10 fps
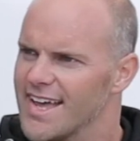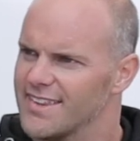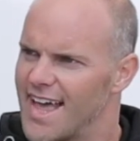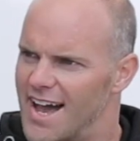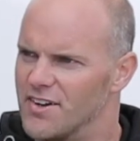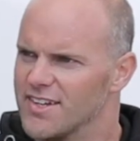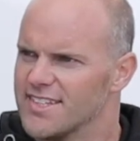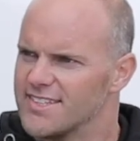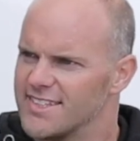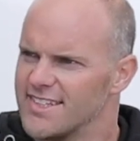and now,
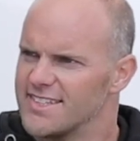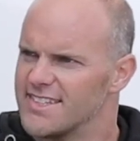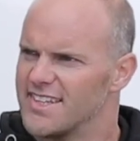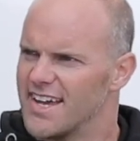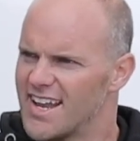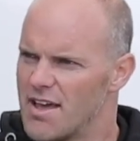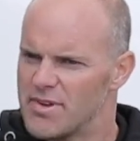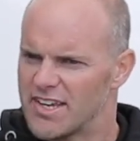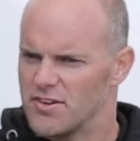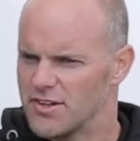since the
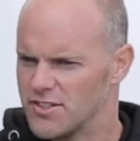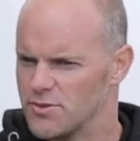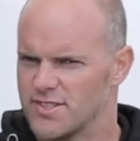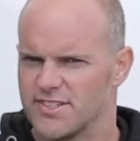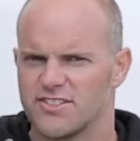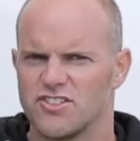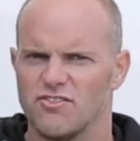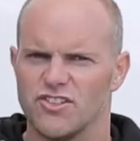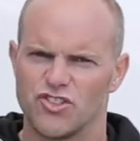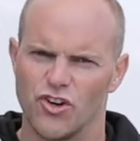dynamic characteristics
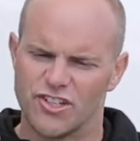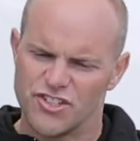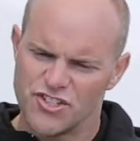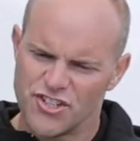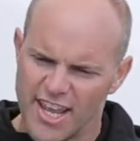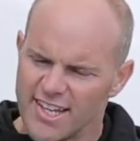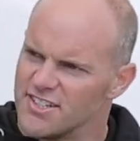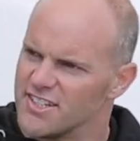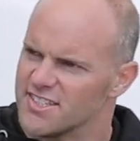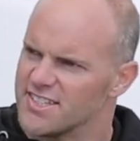of the soil
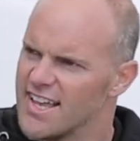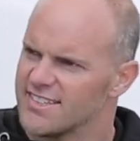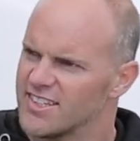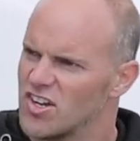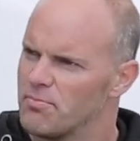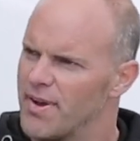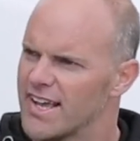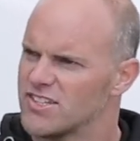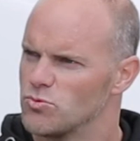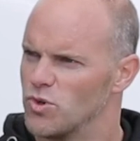changes as the
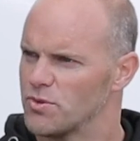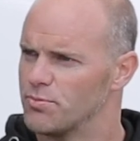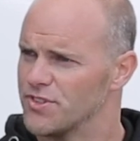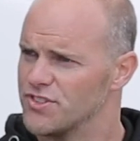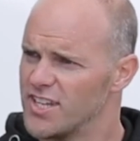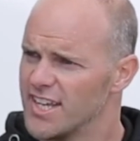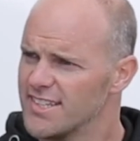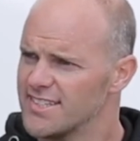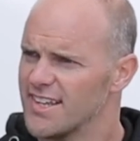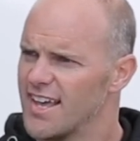compaction work
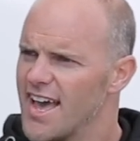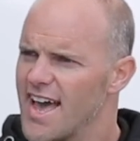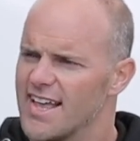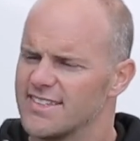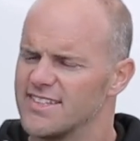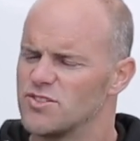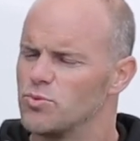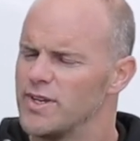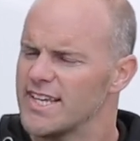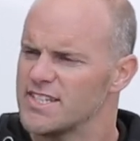proceeds, and since
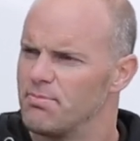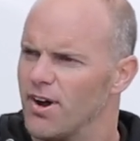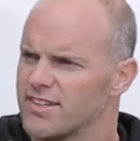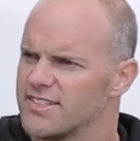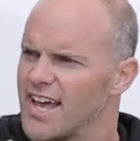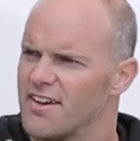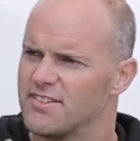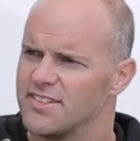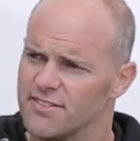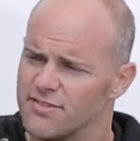weak spots
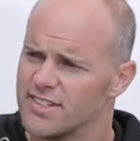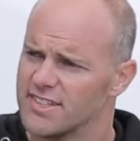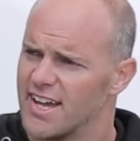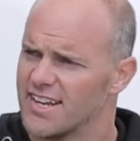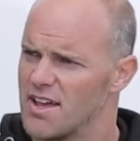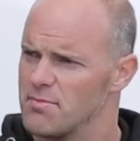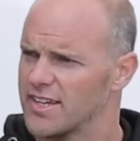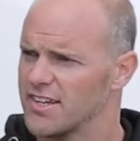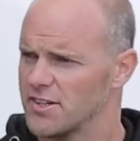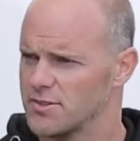have different
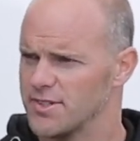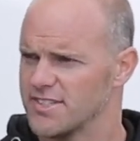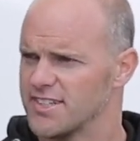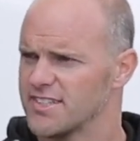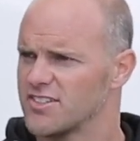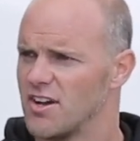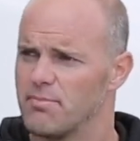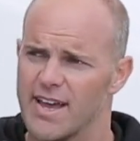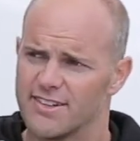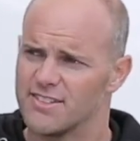dynamic characteristics
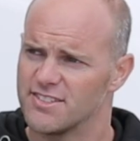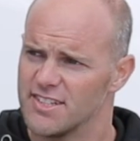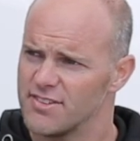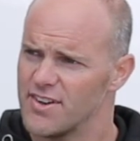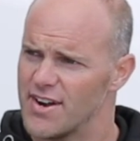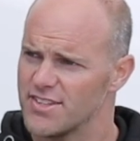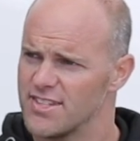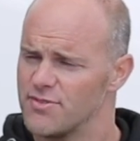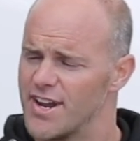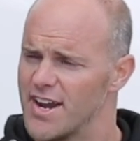compared to
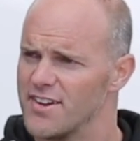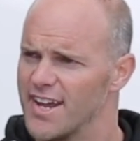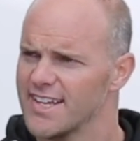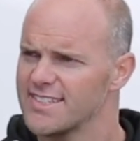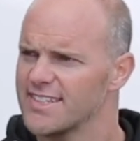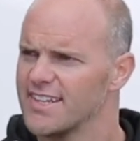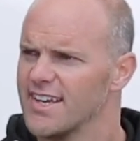stiffer areas,